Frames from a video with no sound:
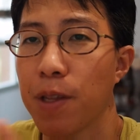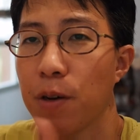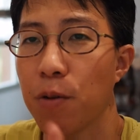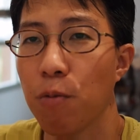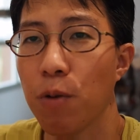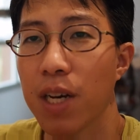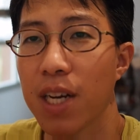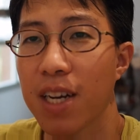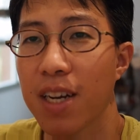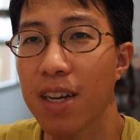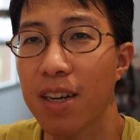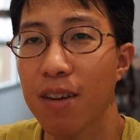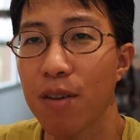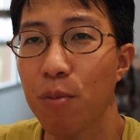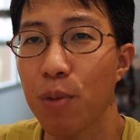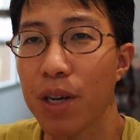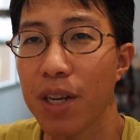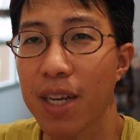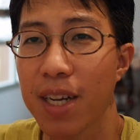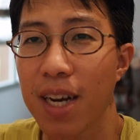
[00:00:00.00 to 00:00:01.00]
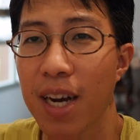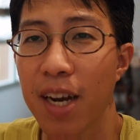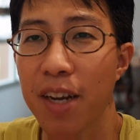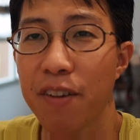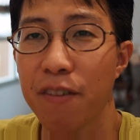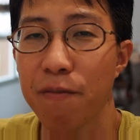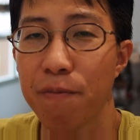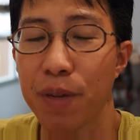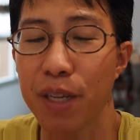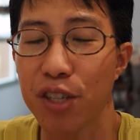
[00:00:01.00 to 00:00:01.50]
what are the kind
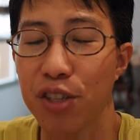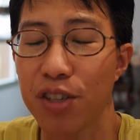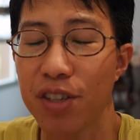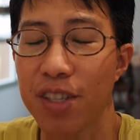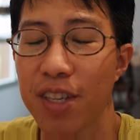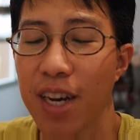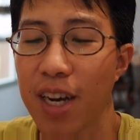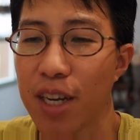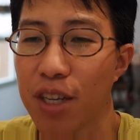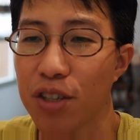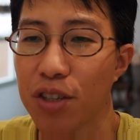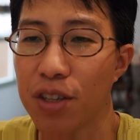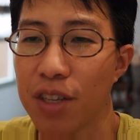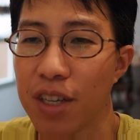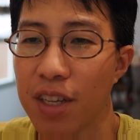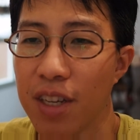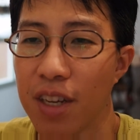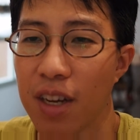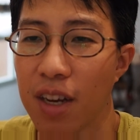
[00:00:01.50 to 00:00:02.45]
of pictures that actually